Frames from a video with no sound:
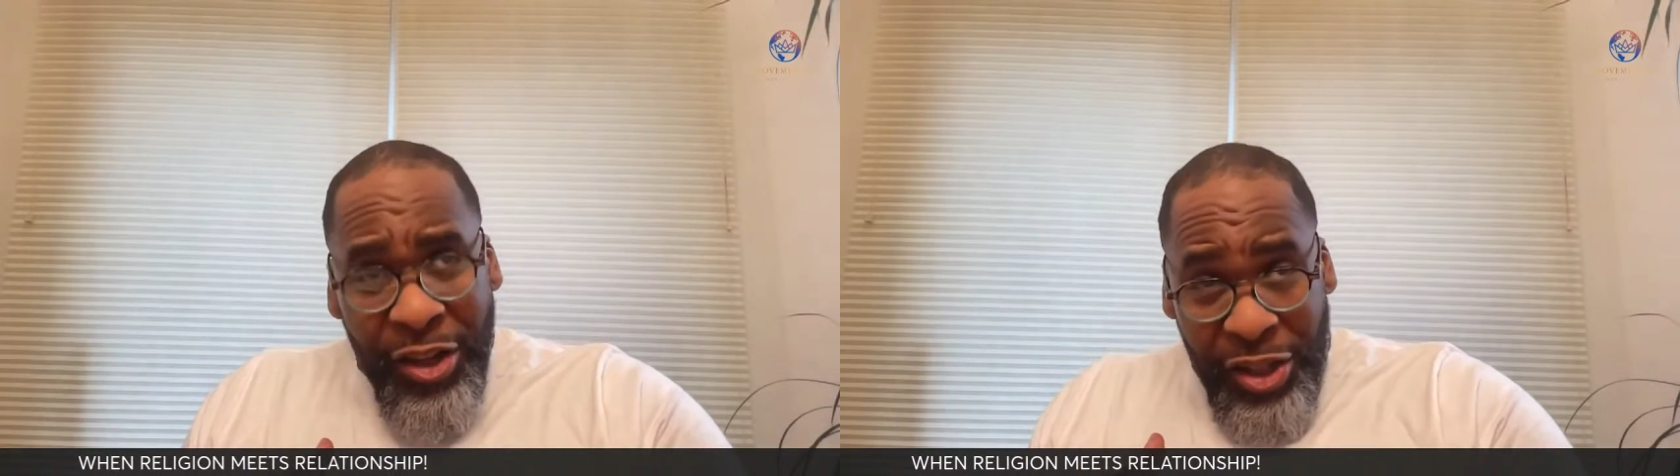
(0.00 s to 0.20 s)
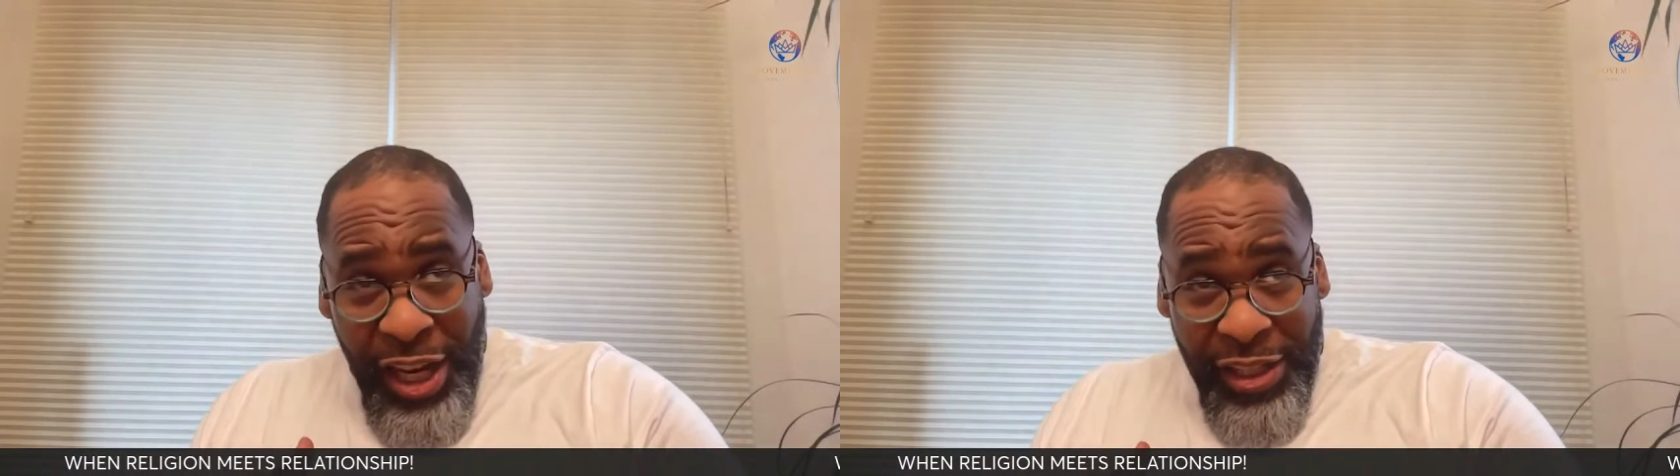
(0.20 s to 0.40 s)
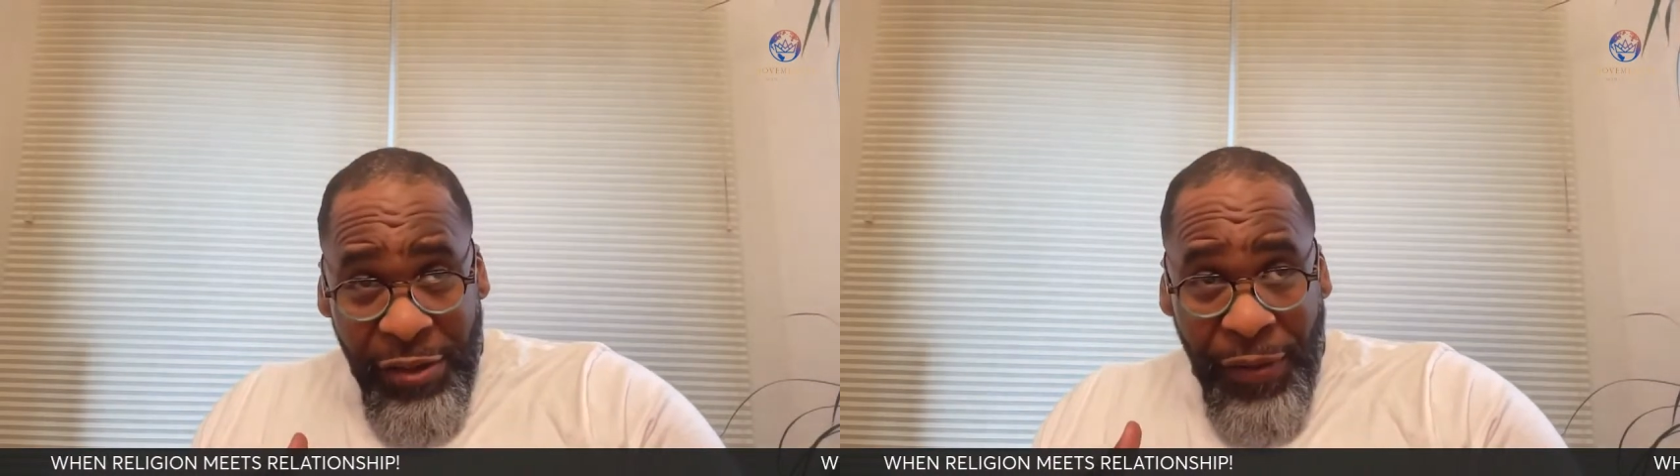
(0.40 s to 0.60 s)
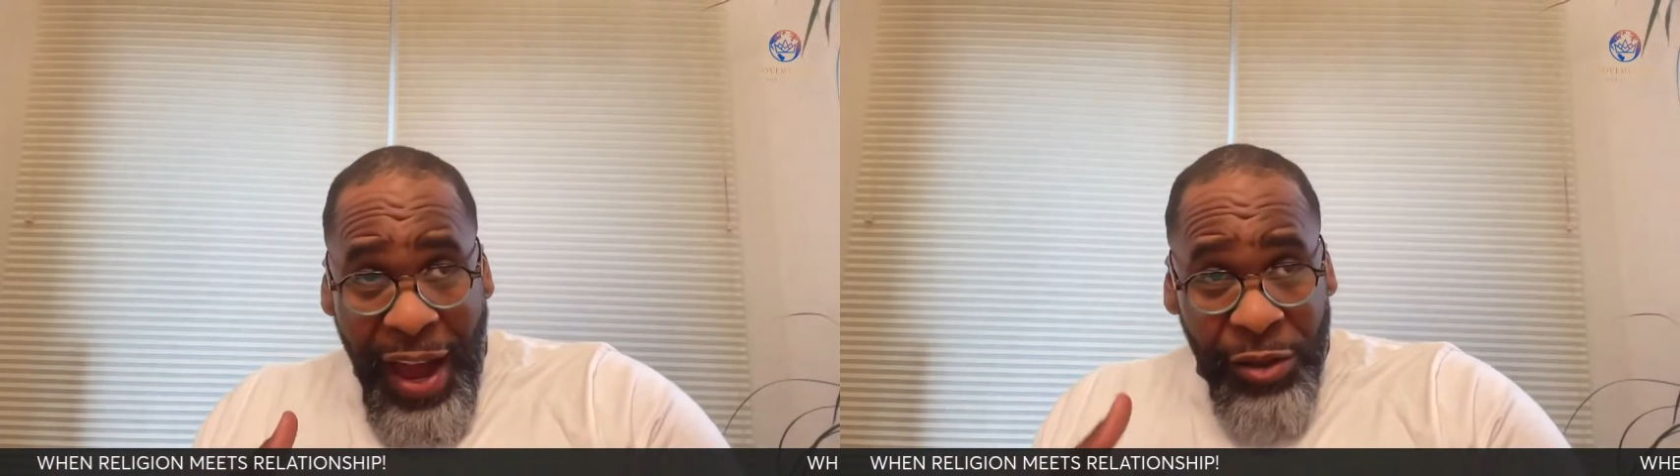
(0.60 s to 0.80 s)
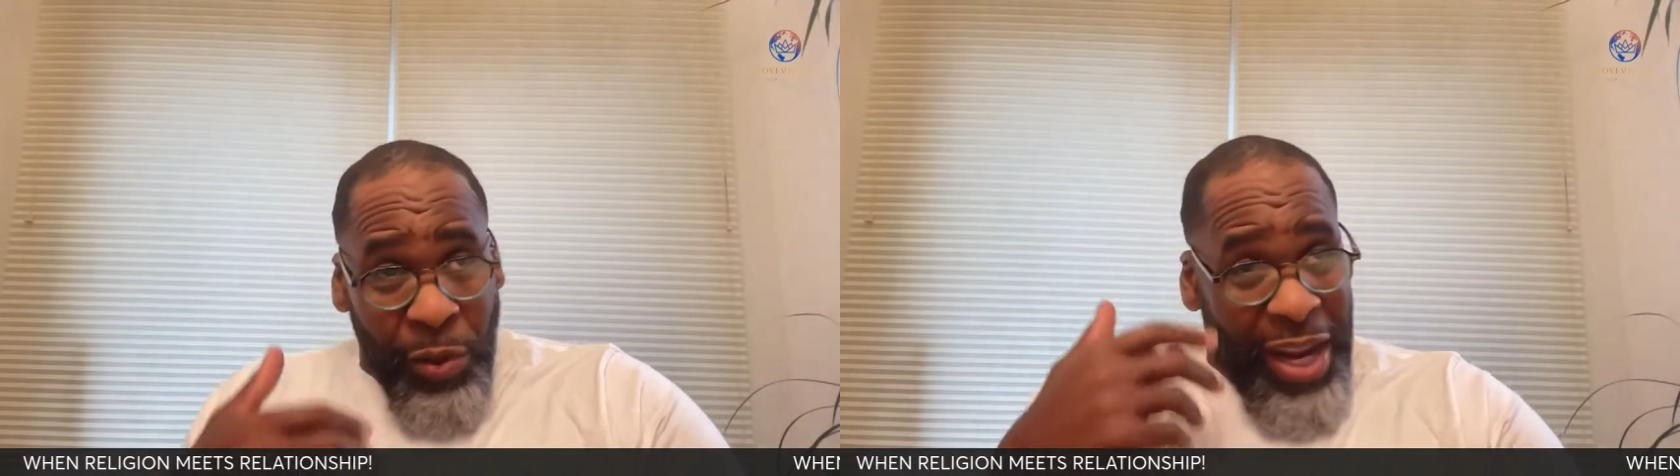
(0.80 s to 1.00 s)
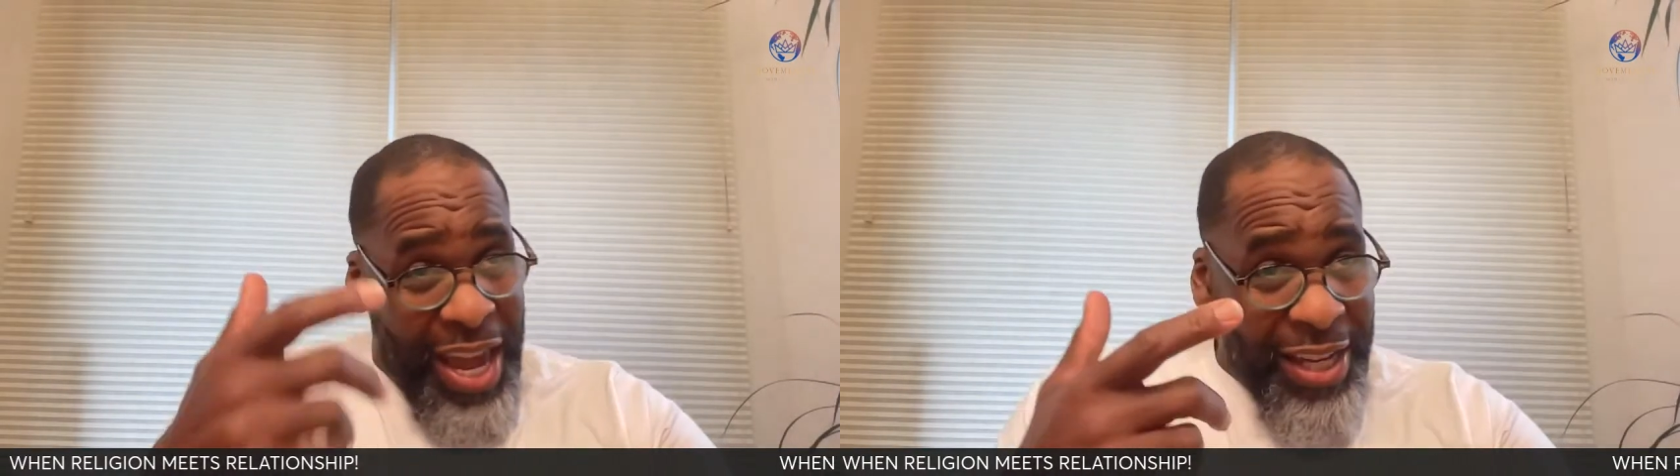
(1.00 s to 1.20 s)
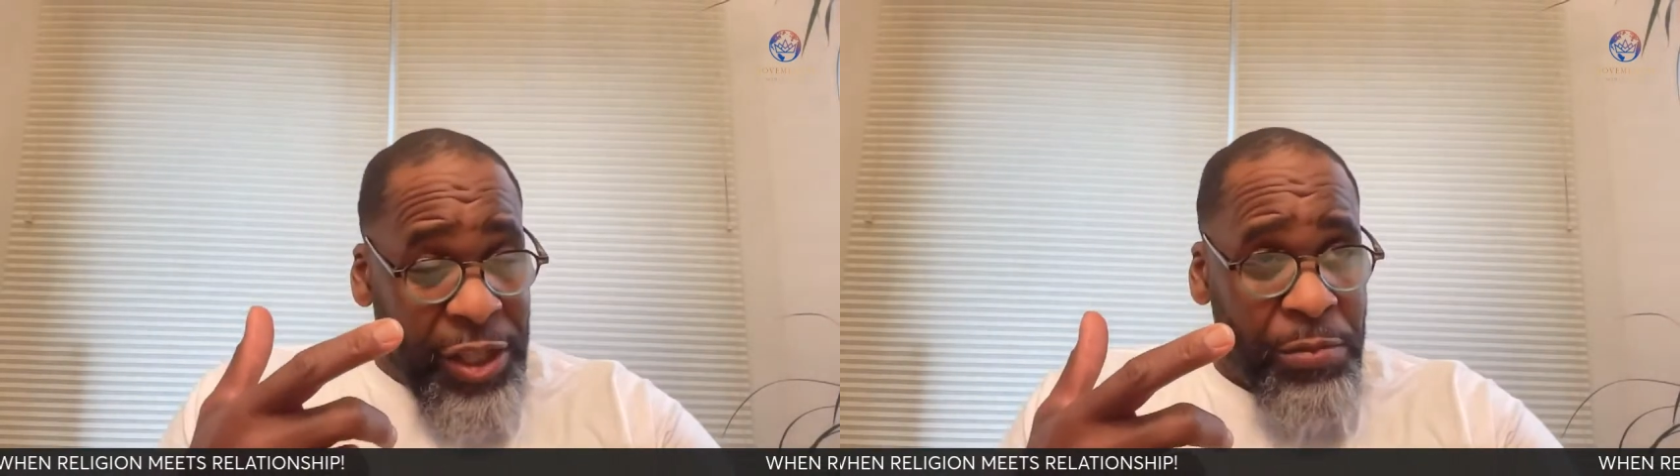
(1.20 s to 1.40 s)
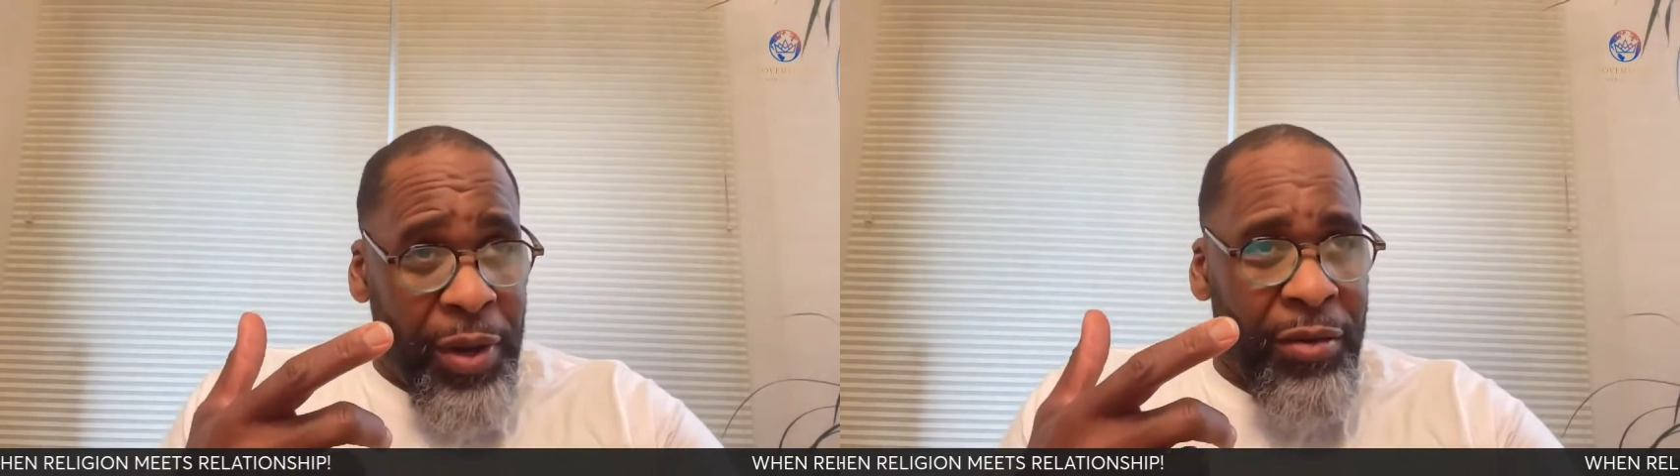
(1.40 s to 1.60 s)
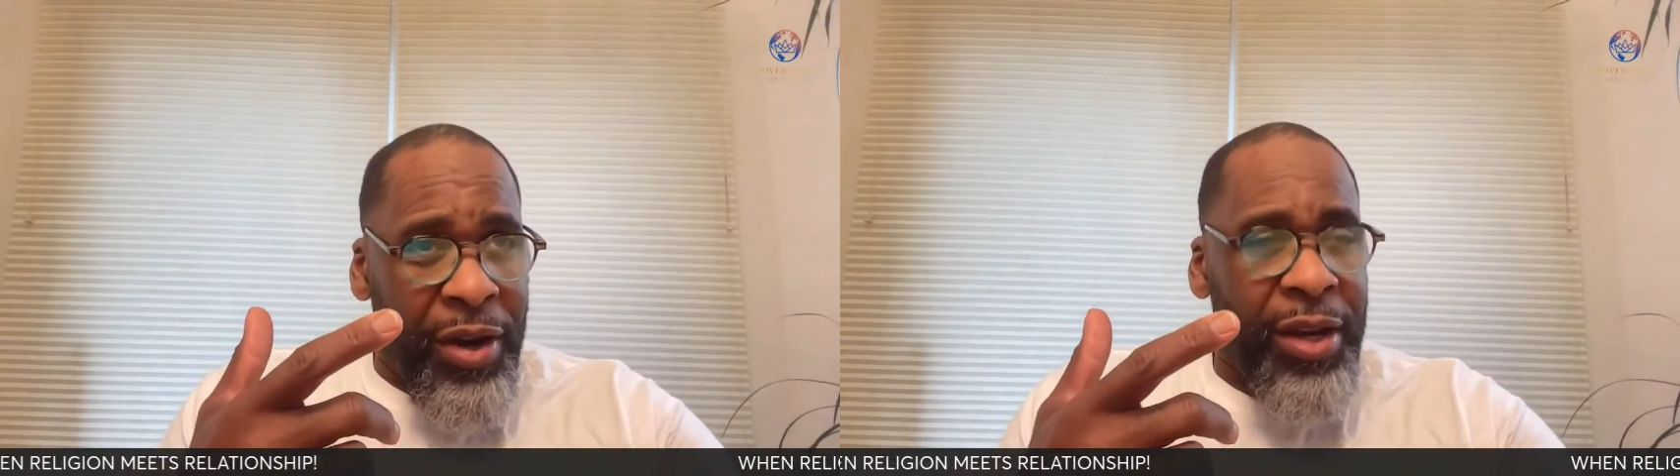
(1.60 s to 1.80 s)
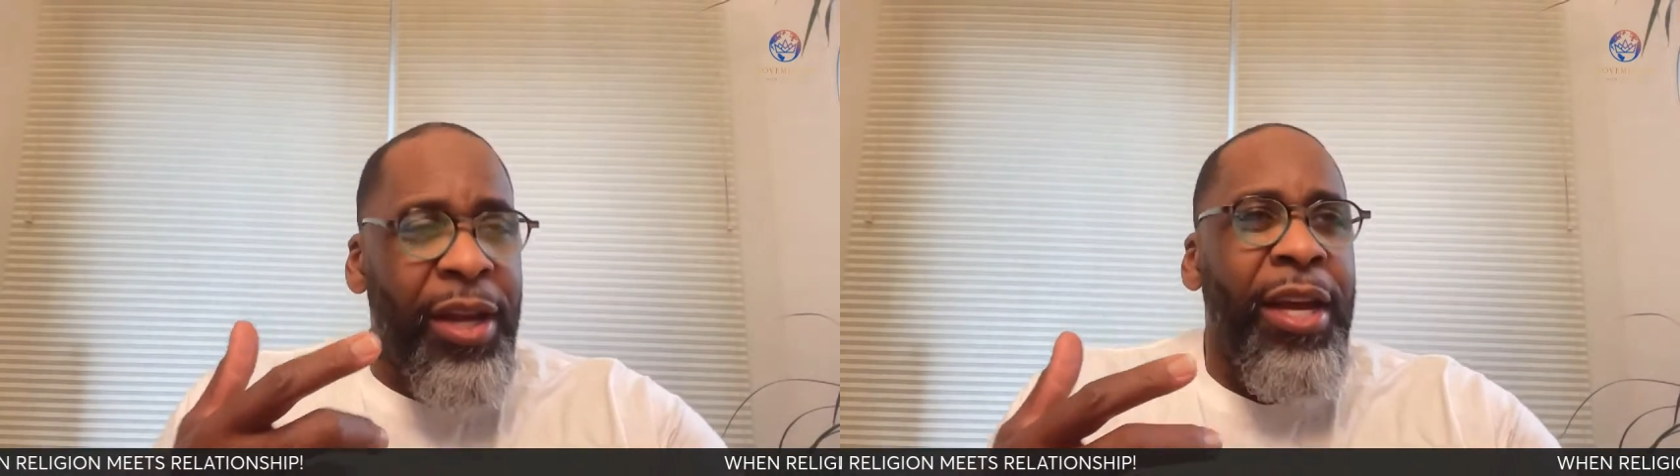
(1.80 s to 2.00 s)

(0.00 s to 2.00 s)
testifies with his spirit